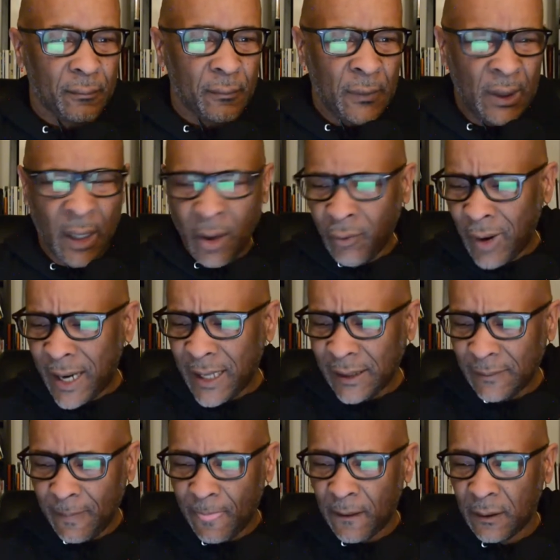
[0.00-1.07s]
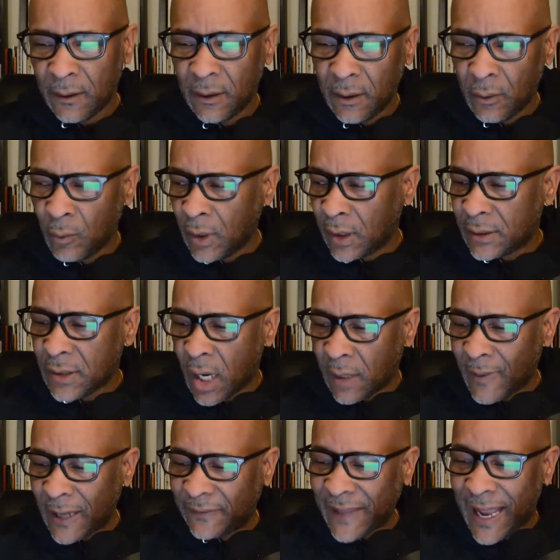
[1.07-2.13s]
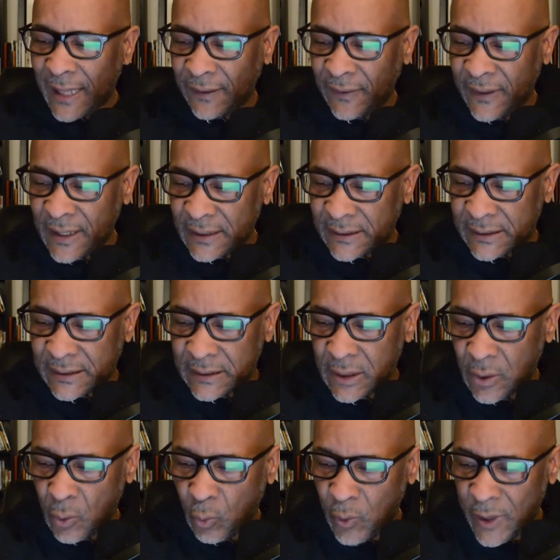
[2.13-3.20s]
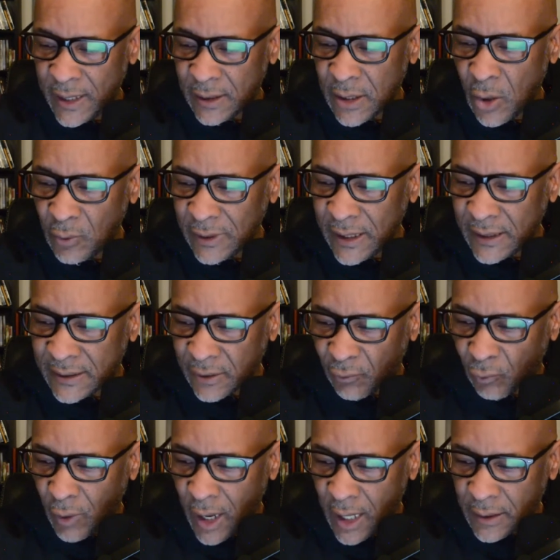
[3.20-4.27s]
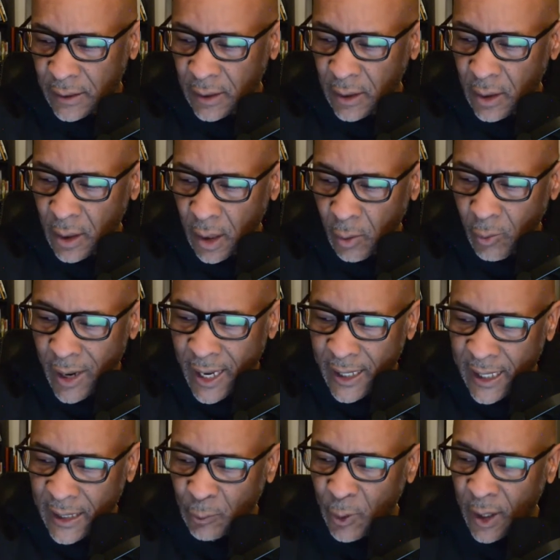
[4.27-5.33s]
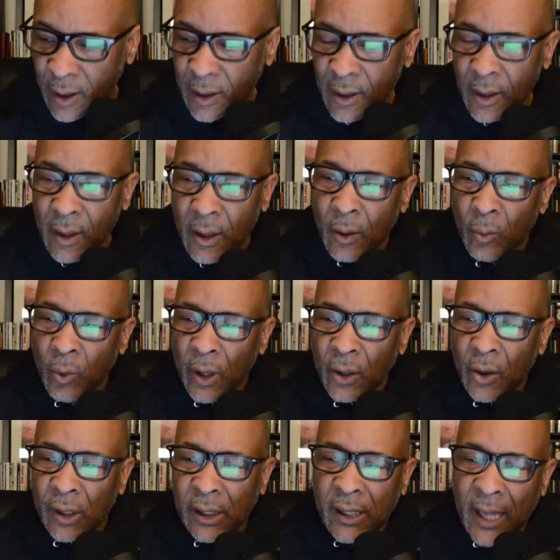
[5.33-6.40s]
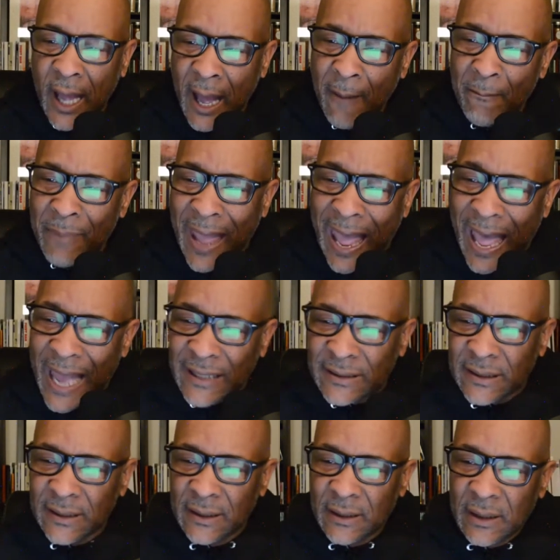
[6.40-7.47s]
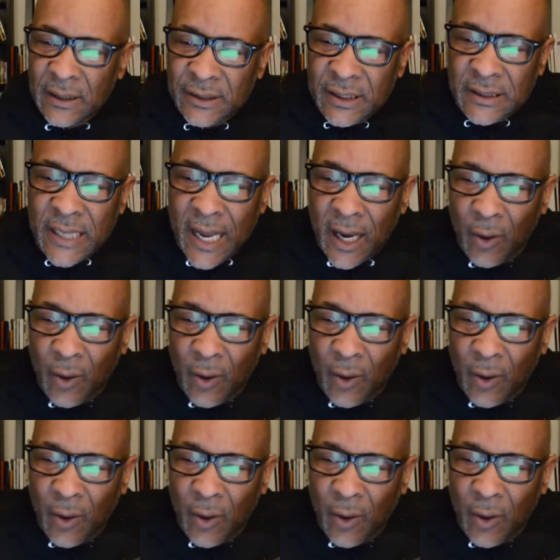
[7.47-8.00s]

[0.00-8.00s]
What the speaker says: All right. We're going to talk about that this week. No need to run away. And we're going to combat, Chanel.